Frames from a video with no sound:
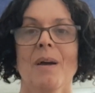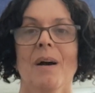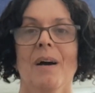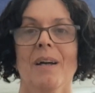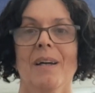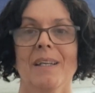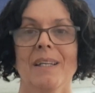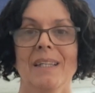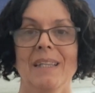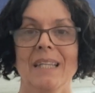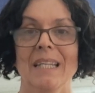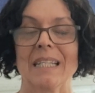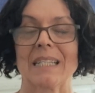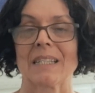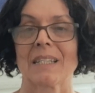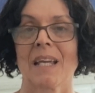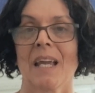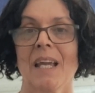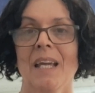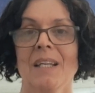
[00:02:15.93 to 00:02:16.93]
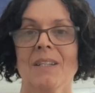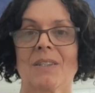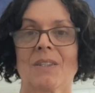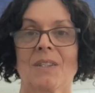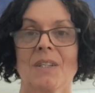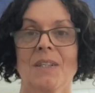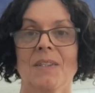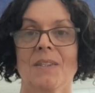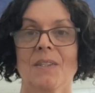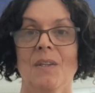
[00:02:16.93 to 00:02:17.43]
In this case,
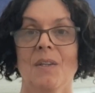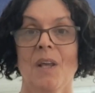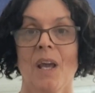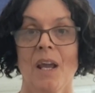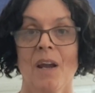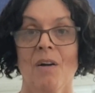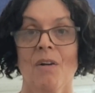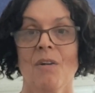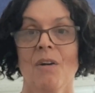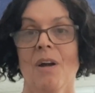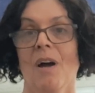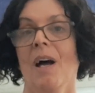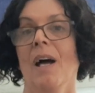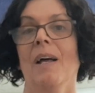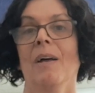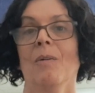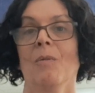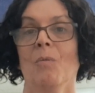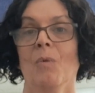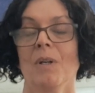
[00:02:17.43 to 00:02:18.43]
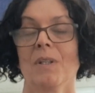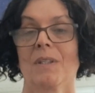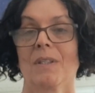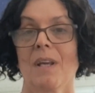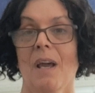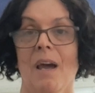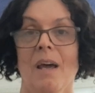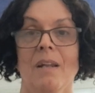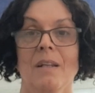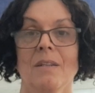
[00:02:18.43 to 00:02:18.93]
since they are not what's
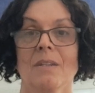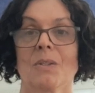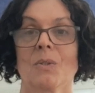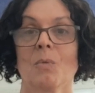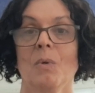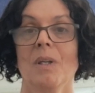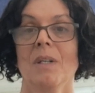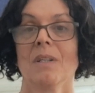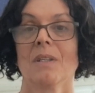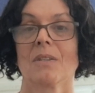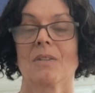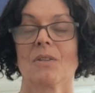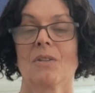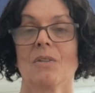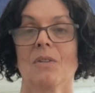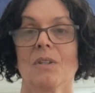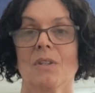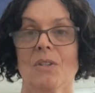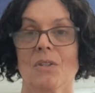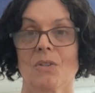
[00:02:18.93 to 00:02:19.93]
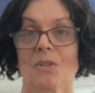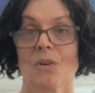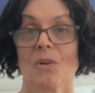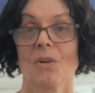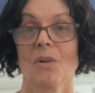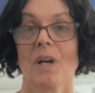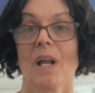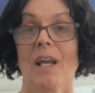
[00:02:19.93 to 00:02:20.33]
adding the sweetness to the dessert,